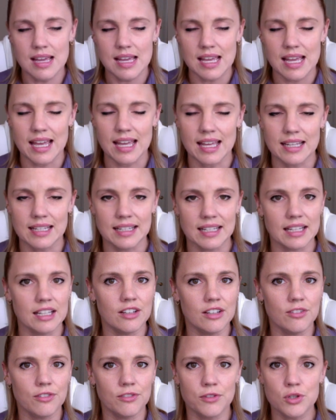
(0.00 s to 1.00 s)
And
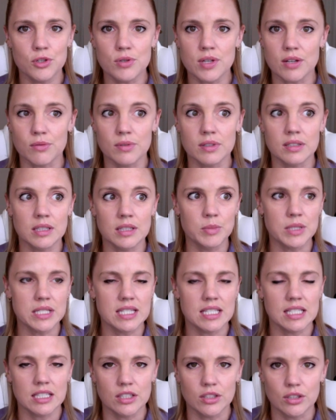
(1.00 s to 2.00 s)
if you get really
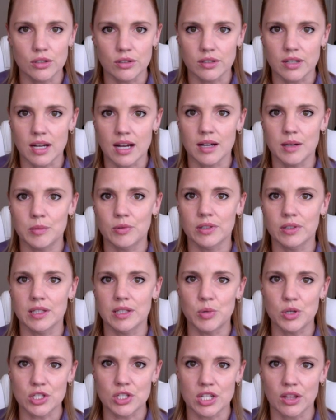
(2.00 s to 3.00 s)
busy and you're not really
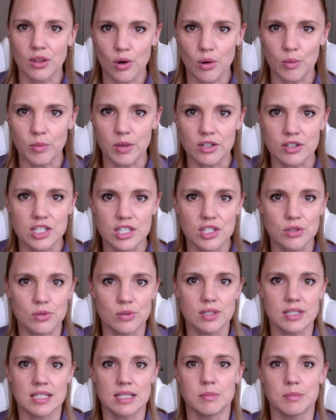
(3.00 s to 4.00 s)
pushing the home energy
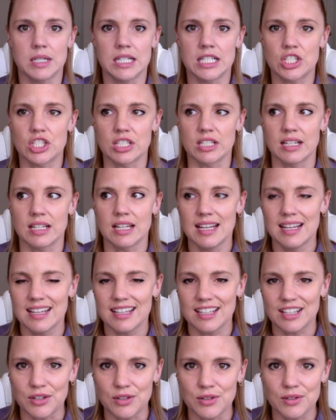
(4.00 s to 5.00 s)
score as much and
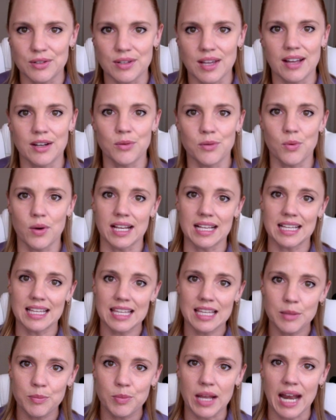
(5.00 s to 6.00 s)
you kind of want to
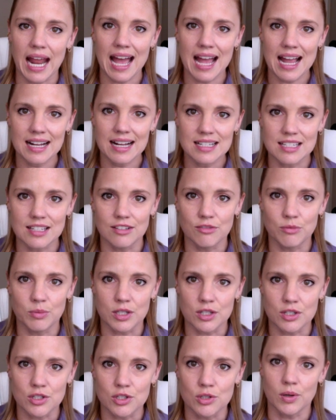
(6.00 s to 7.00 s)
keep it active
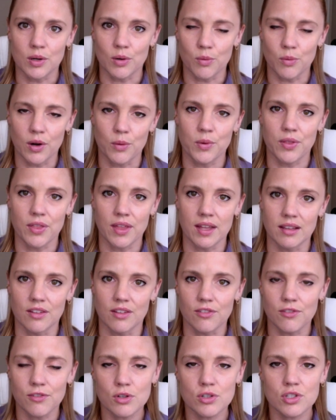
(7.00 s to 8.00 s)
because you want to work with it in the
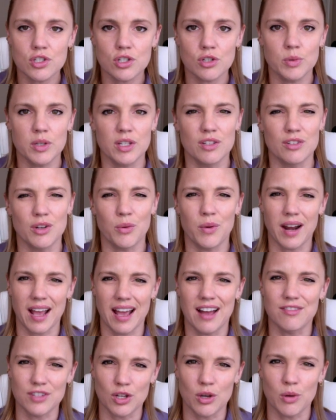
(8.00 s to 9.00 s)
future, but you don't want to
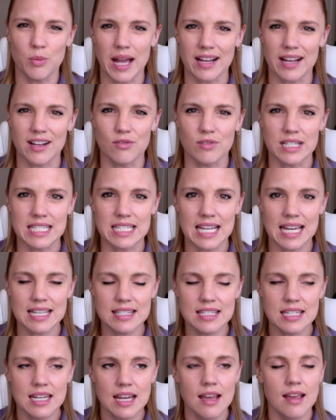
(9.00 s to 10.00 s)
have to go back and
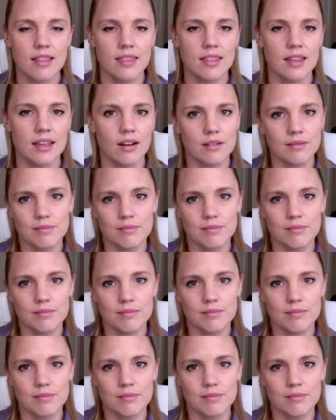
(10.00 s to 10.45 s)
retest, then